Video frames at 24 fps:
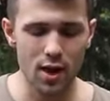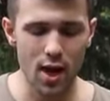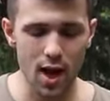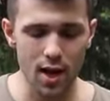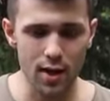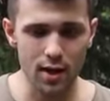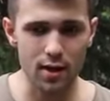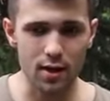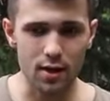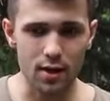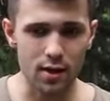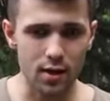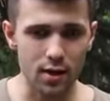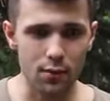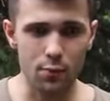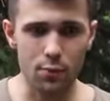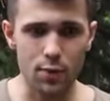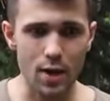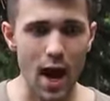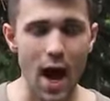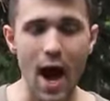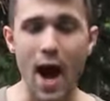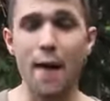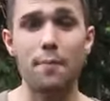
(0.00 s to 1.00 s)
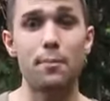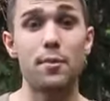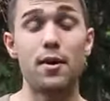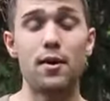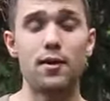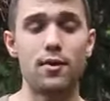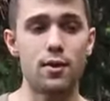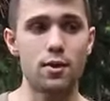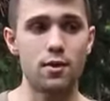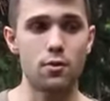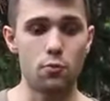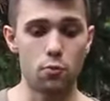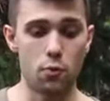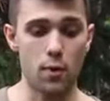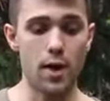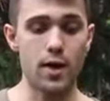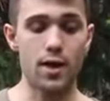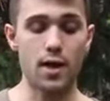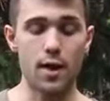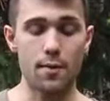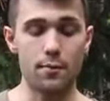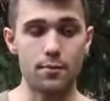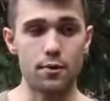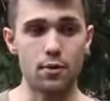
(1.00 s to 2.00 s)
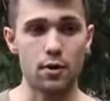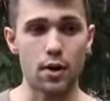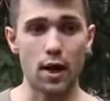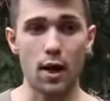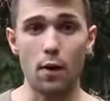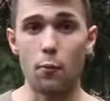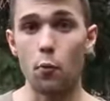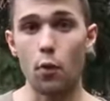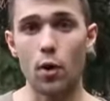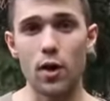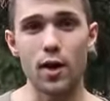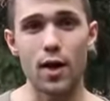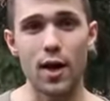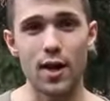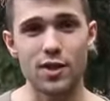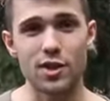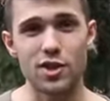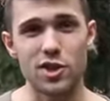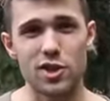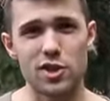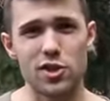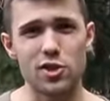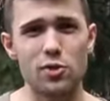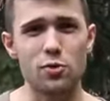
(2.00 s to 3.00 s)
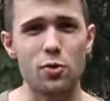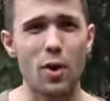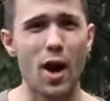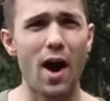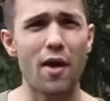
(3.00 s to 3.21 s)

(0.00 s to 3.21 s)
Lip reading: it would happen, and then you wake up and you're like, what did I just do?